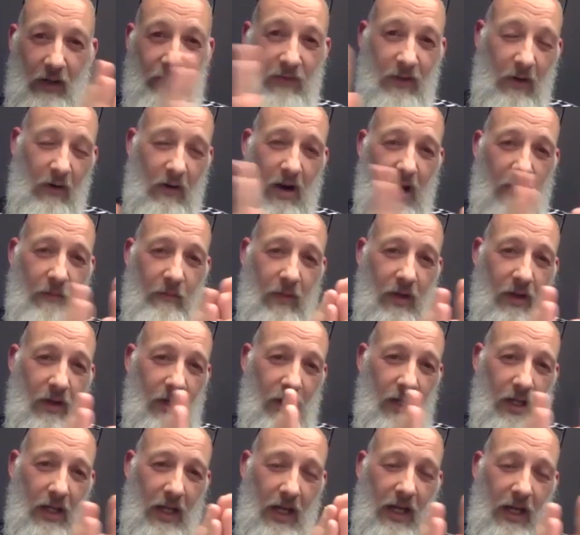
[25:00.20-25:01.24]
time
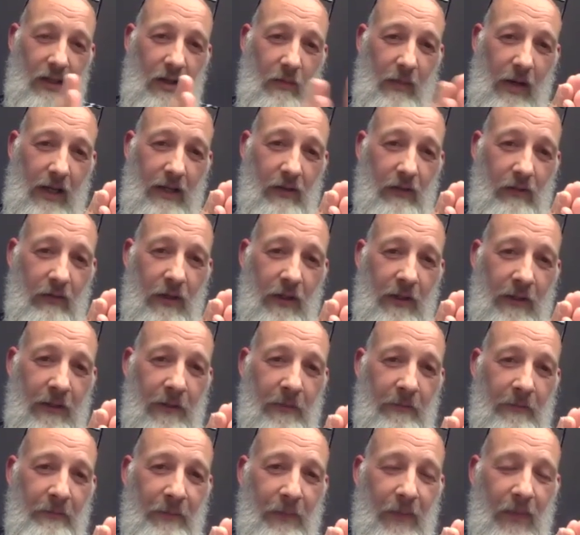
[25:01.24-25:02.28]
in the middle.
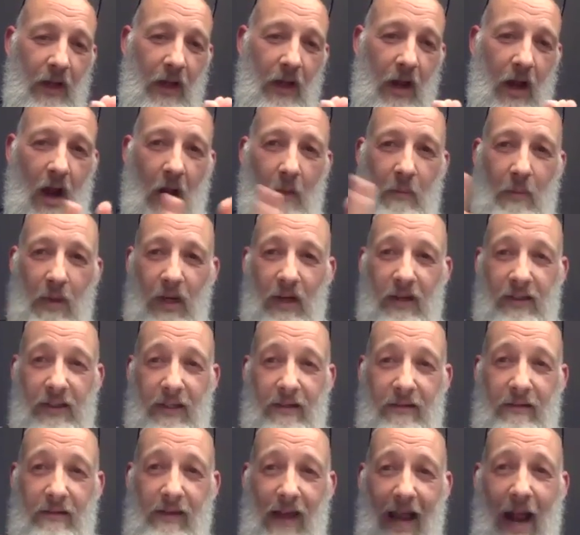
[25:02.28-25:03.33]
Because um, it's
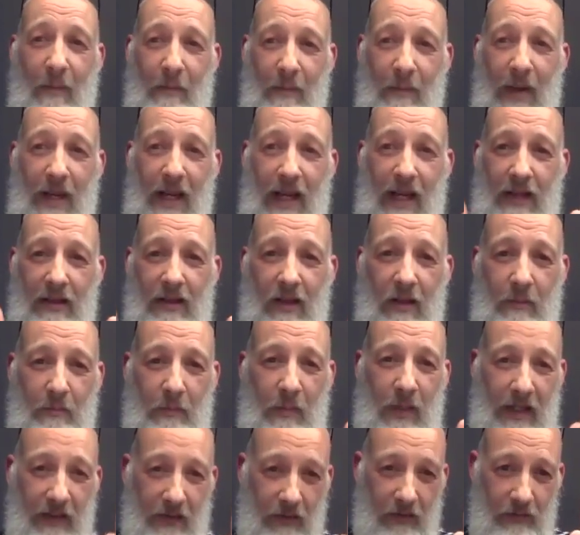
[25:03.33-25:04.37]
that bit in the
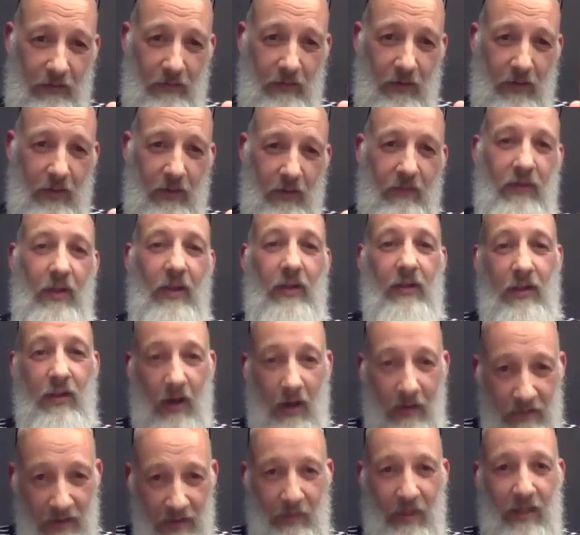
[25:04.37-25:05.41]
middle that's
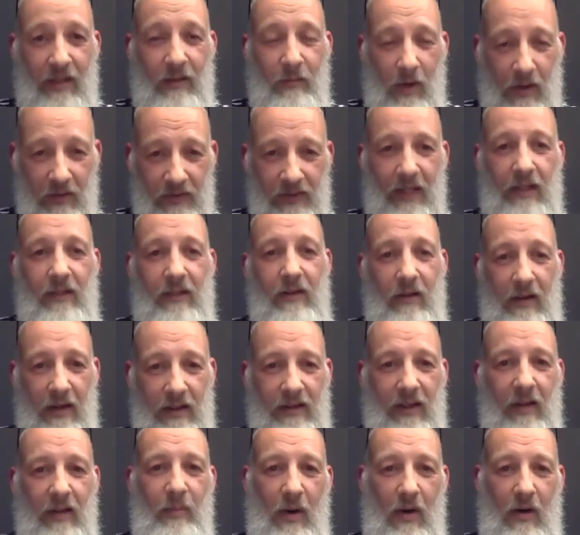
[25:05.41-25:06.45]
going to be the most
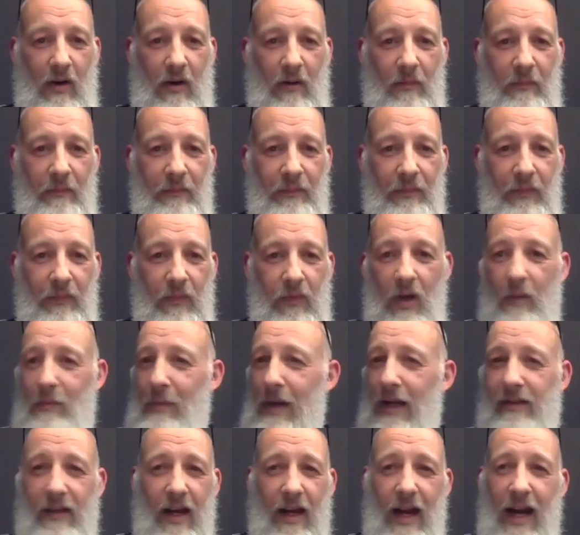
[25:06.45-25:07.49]
exciting part. No
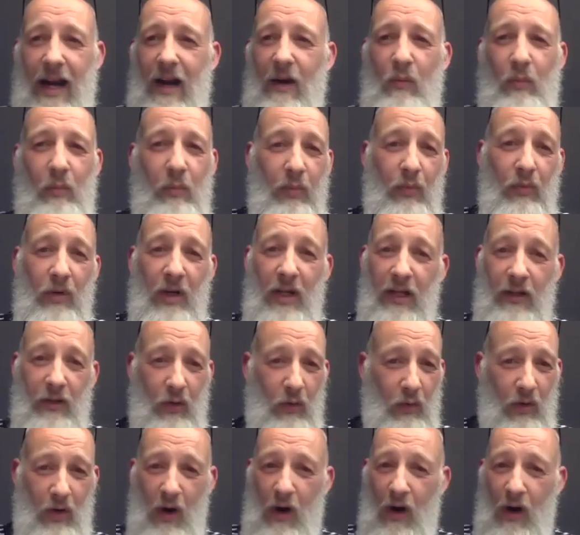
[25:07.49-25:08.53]
matter how brilliant
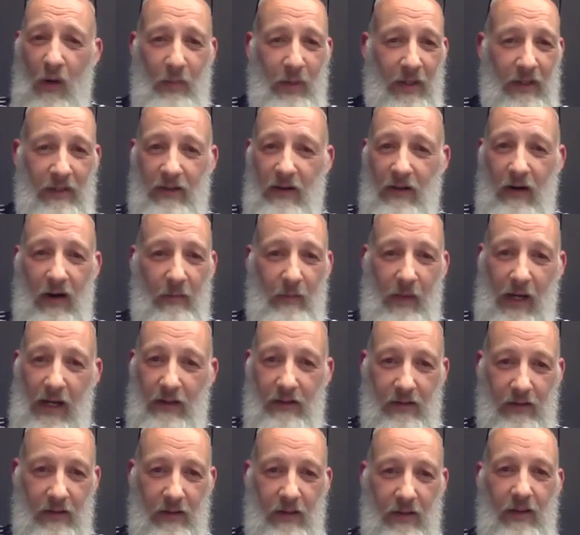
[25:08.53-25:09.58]
your carpet time
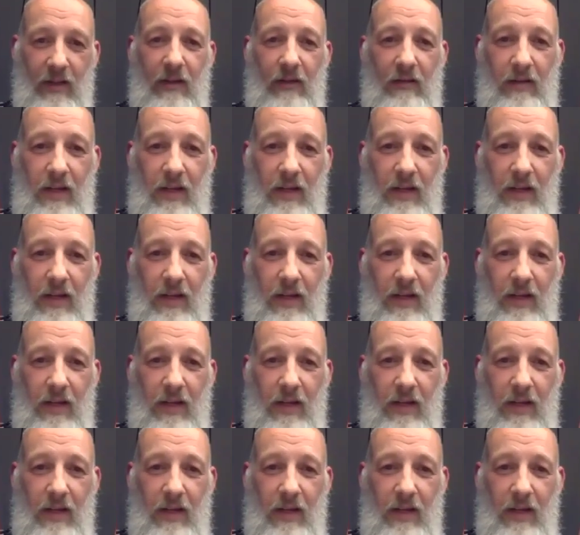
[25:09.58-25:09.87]
is, the